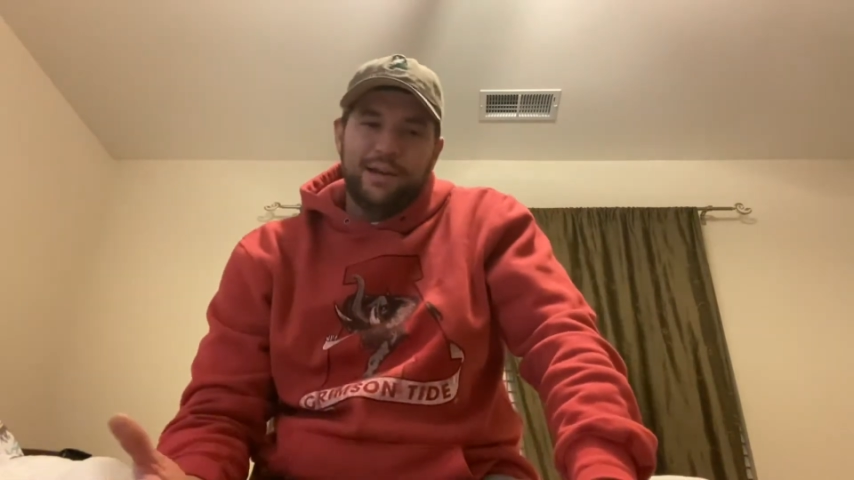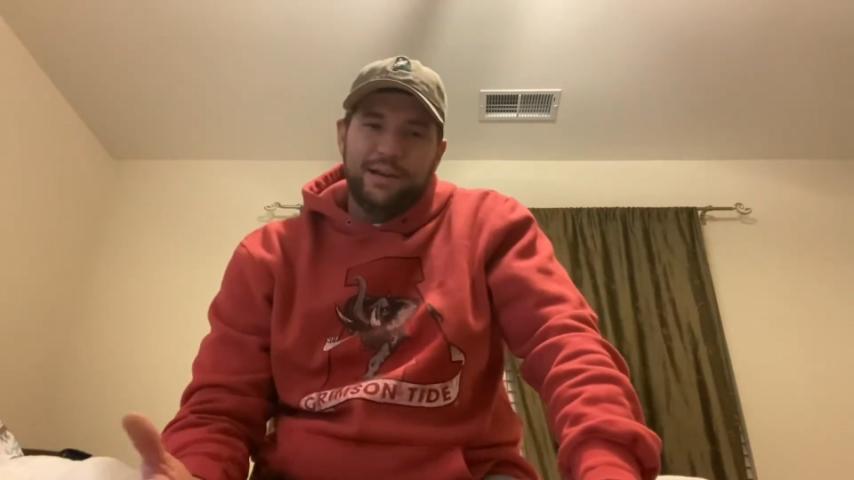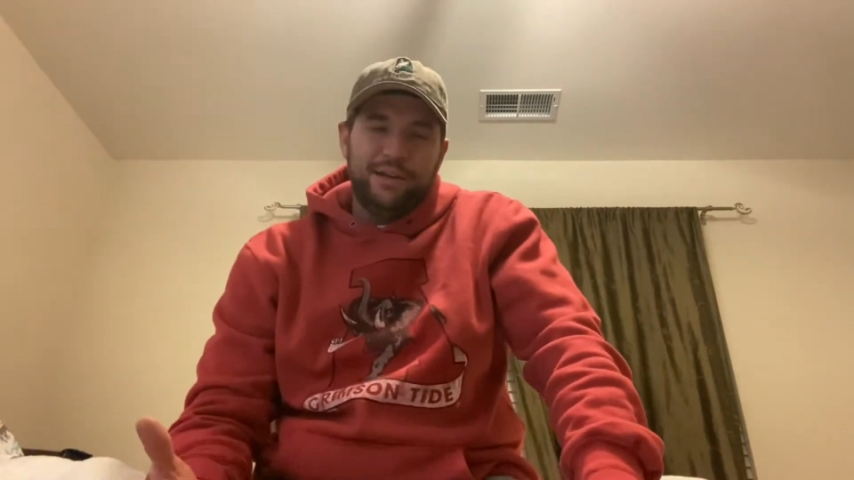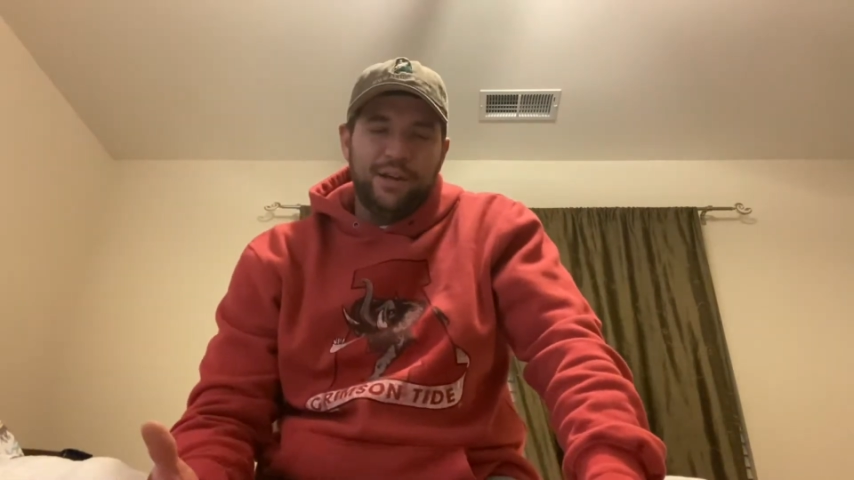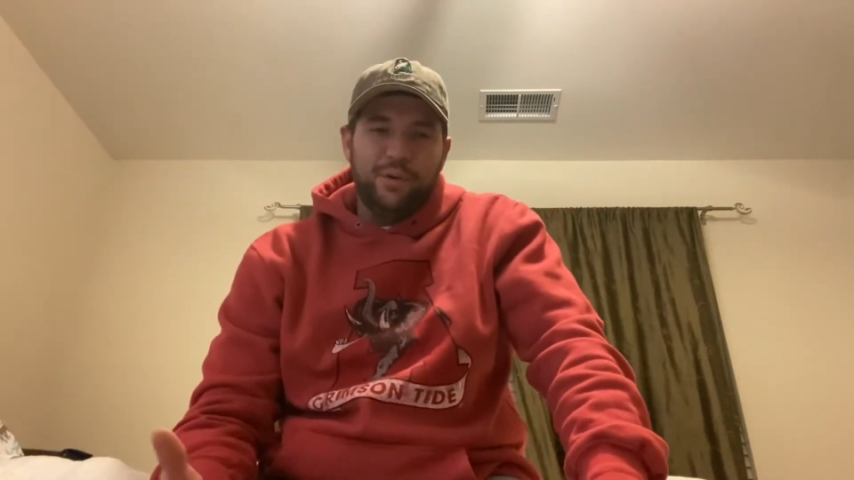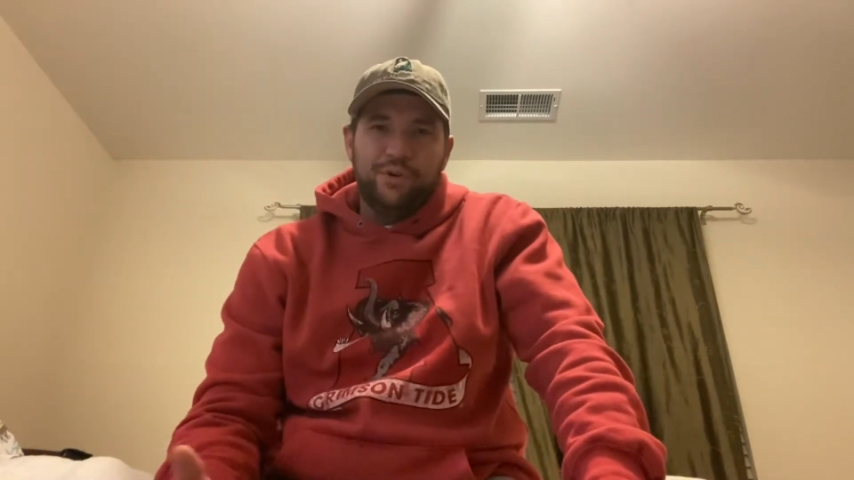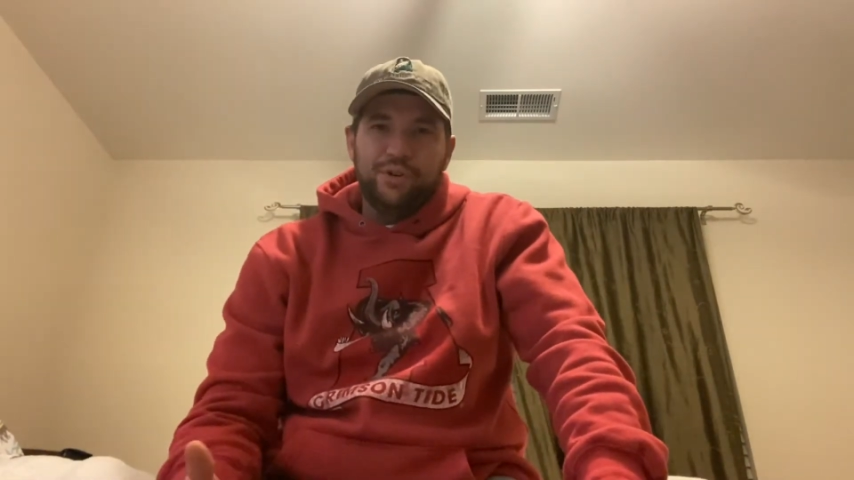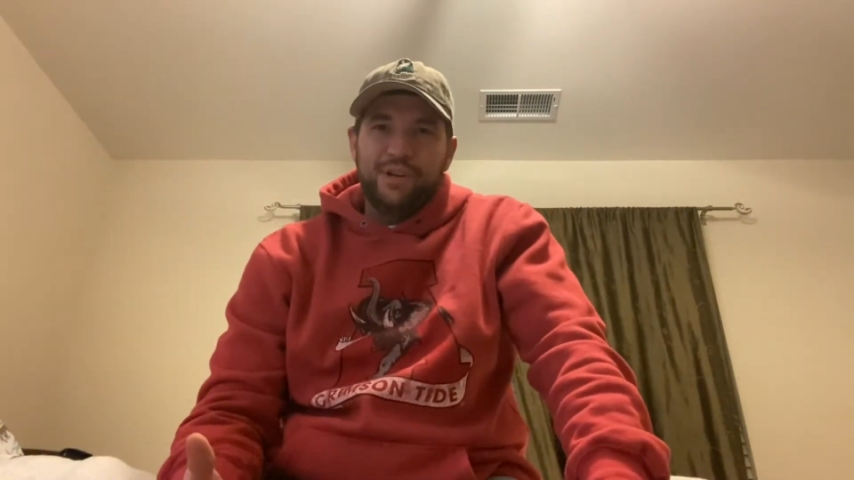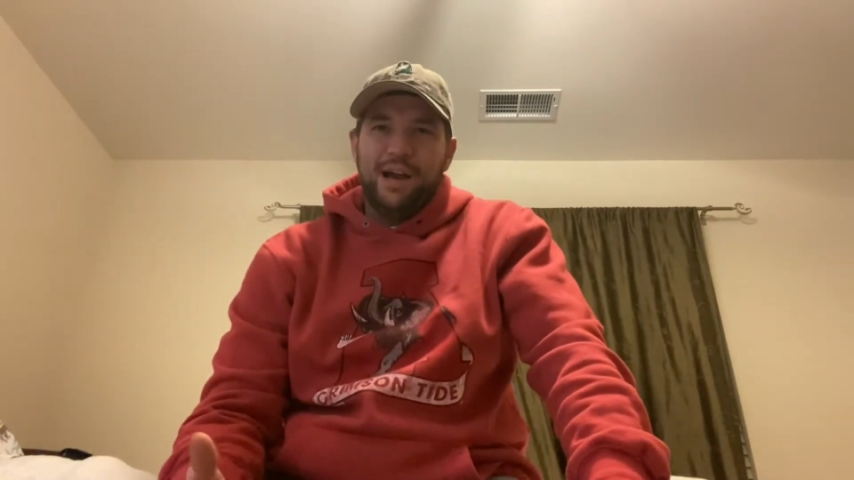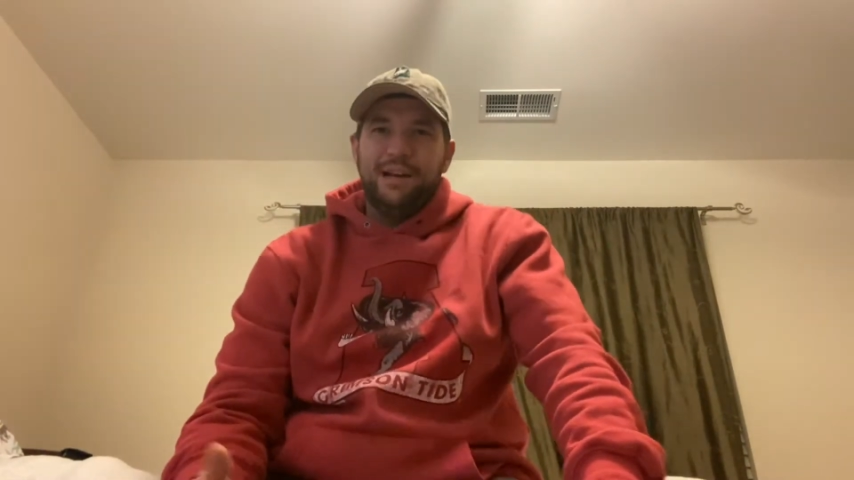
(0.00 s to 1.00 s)
when you're
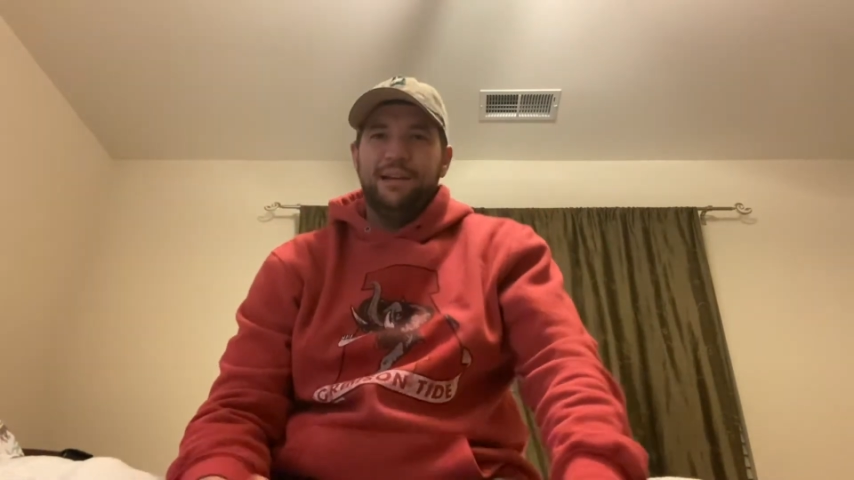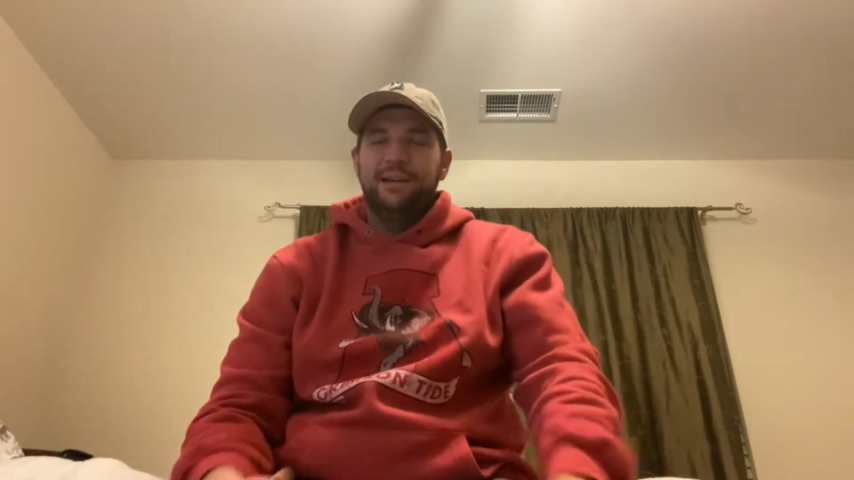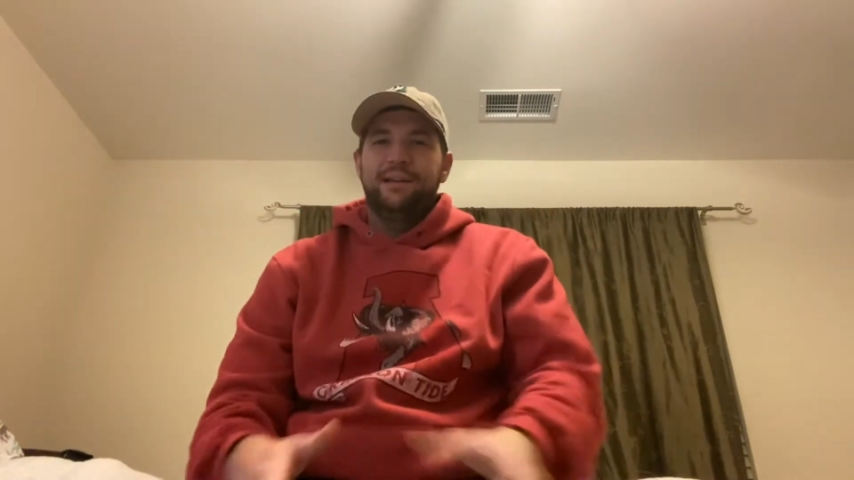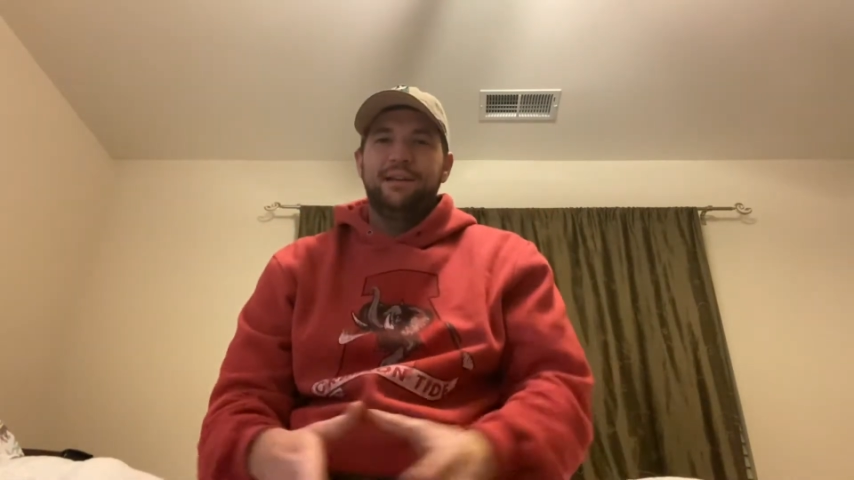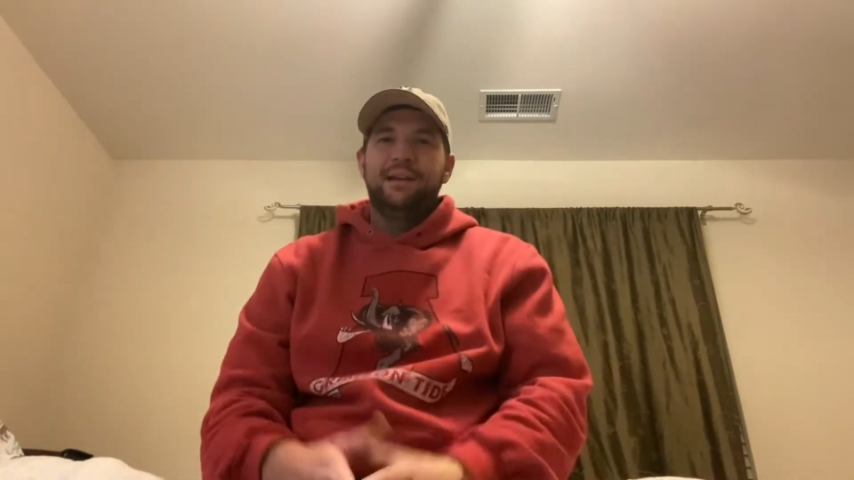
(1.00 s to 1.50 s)
sighting in